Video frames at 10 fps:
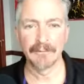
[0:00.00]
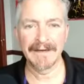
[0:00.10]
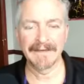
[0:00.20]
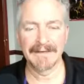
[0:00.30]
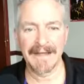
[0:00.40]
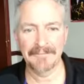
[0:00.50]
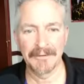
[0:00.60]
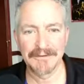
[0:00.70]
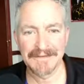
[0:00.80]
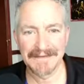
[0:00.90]
run into that
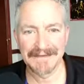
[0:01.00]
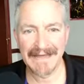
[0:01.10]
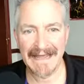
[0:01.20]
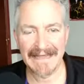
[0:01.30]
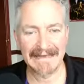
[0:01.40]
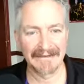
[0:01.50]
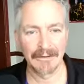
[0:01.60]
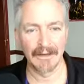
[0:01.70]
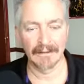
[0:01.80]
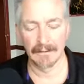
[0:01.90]
person, and
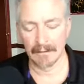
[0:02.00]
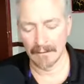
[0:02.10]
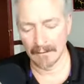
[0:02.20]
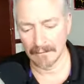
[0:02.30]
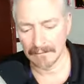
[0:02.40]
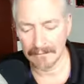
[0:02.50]
they're like, oh,